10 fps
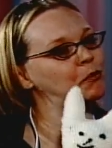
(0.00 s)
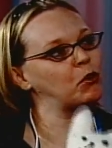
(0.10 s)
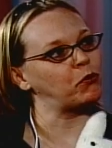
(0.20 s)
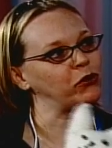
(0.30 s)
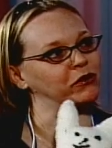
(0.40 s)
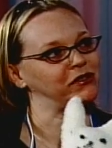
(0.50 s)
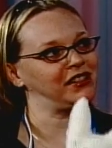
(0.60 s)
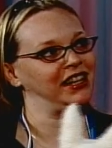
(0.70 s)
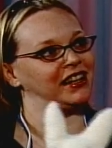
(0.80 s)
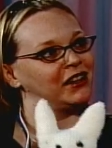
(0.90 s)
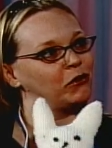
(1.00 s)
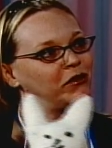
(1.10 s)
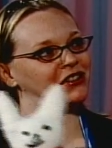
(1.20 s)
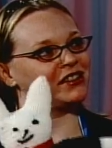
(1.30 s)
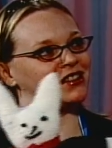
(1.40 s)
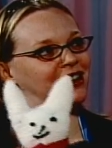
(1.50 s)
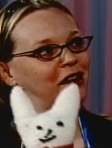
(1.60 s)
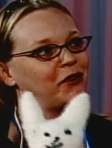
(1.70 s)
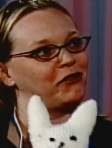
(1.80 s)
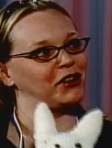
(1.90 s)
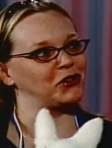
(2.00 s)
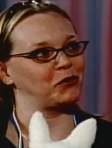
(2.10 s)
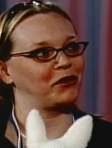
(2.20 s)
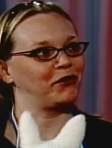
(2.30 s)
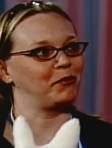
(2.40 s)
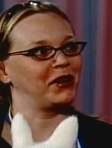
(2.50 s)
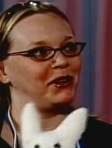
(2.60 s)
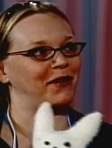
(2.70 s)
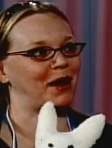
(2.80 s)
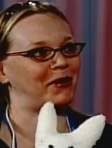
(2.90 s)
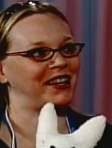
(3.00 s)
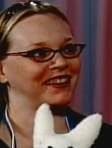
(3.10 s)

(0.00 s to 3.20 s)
pupujussi, which is a, a, Finnish word for bunny rabbit.